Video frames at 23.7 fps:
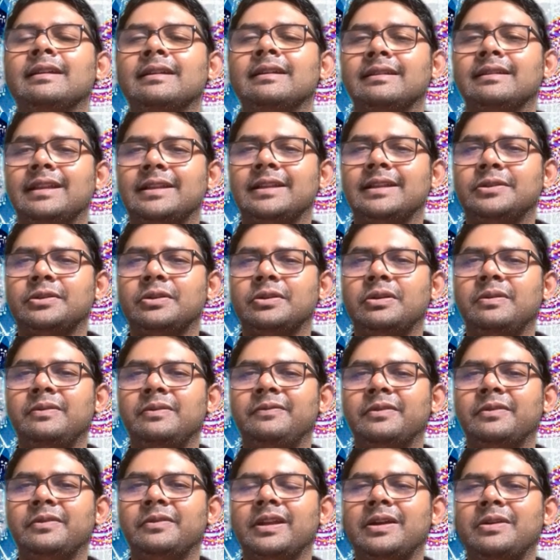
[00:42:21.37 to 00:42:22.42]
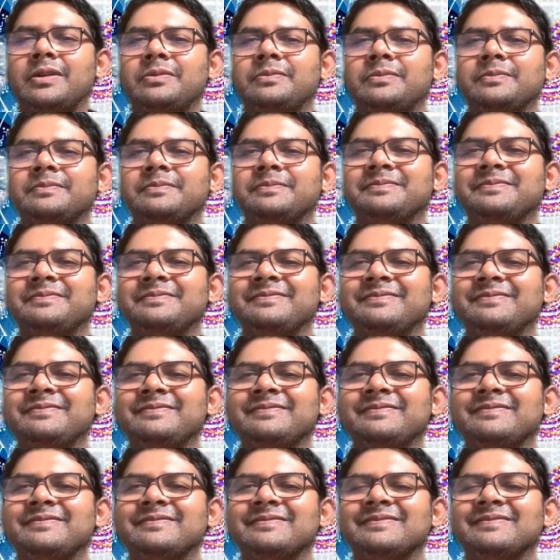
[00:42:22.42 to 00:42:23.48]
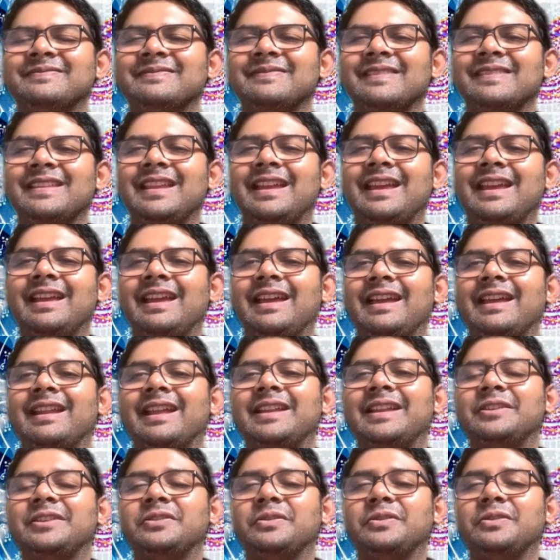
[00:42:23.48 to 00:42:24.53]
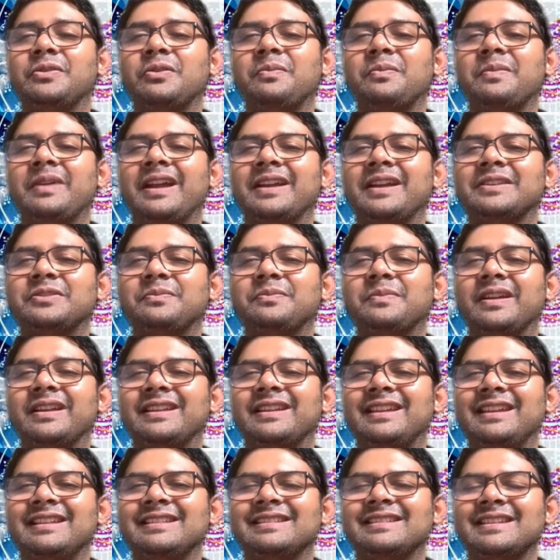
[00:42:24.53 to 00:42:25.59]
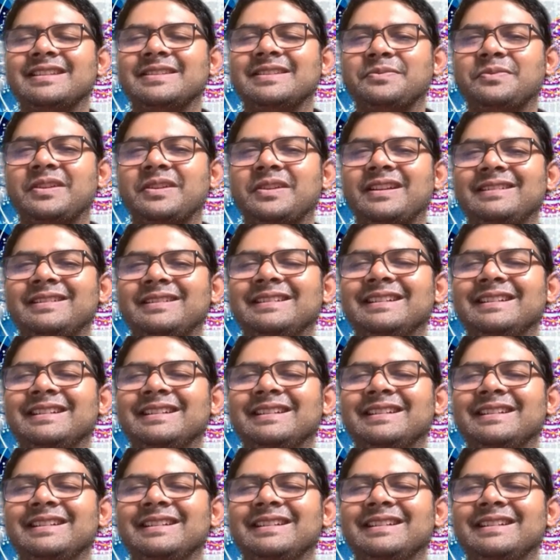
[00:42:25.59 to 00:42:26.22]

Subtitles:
That's all for now. And I need to go back to my kids as well.